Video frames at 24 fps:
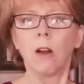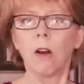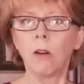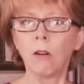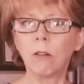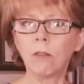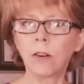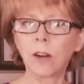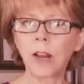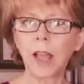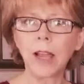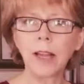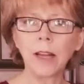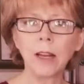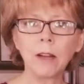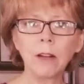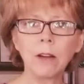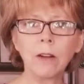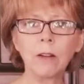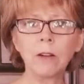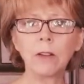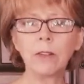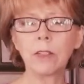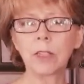overnight
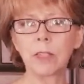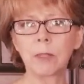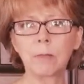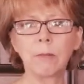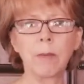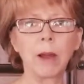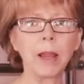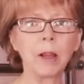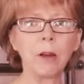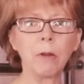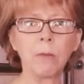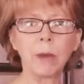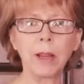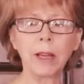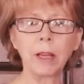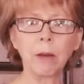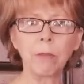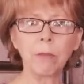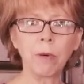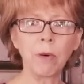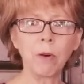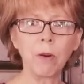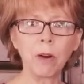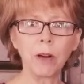oats, my omega
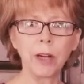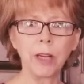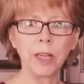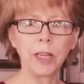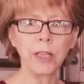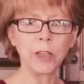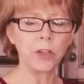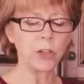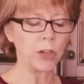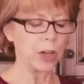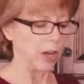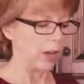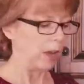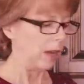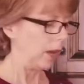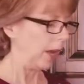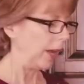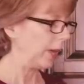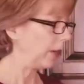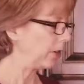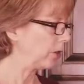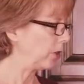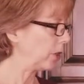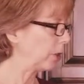porridge.
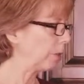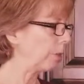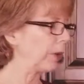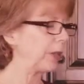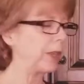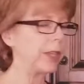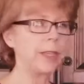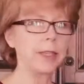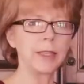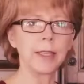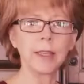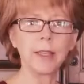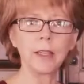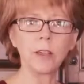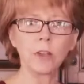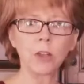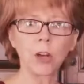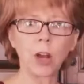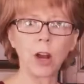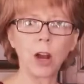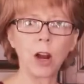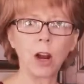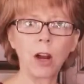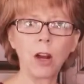I could just put this in a
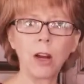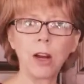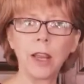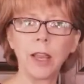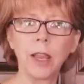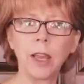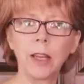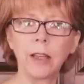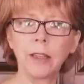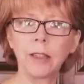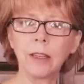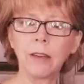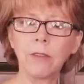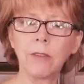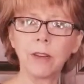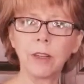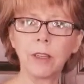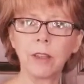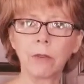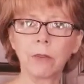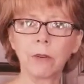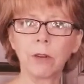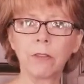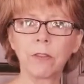jar and leave it in
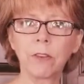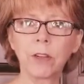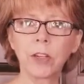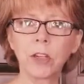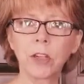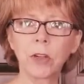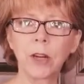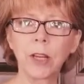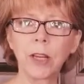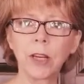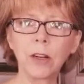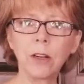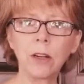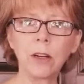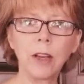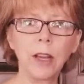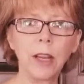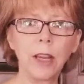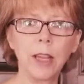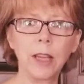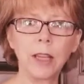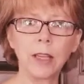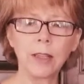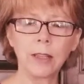the refrigerator
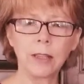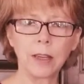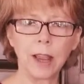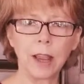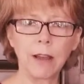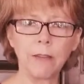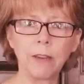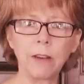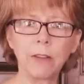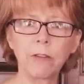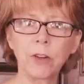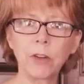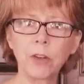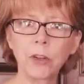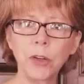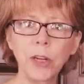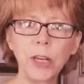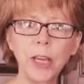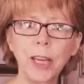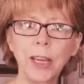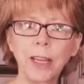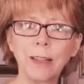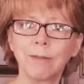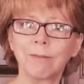and have it for
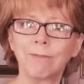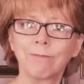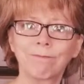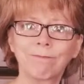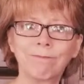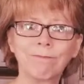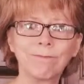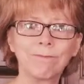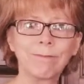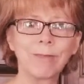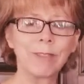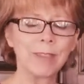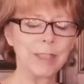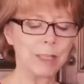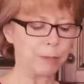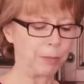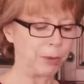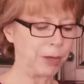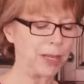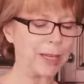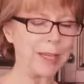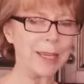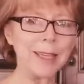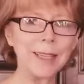drinking. It's
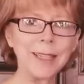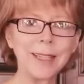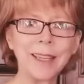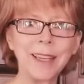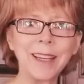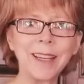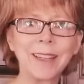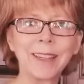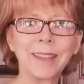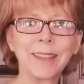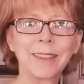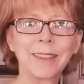pretty easy.